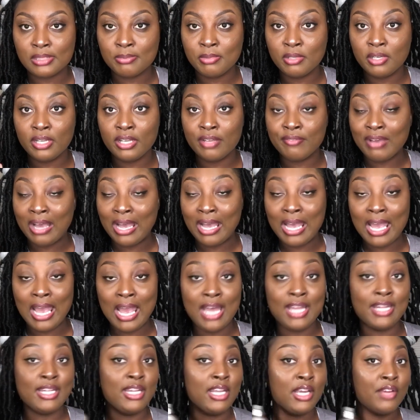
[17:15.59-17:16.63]
But if I
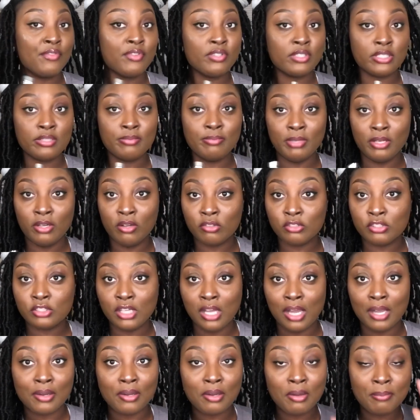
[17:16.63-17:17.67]
had never smelled
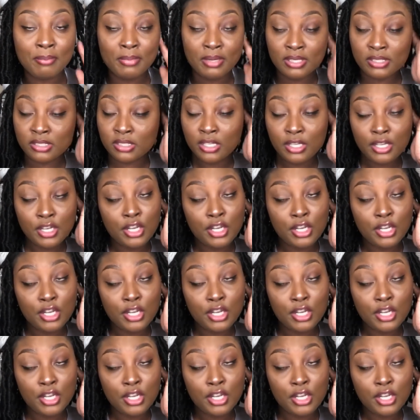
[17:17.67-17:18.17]
choco musk,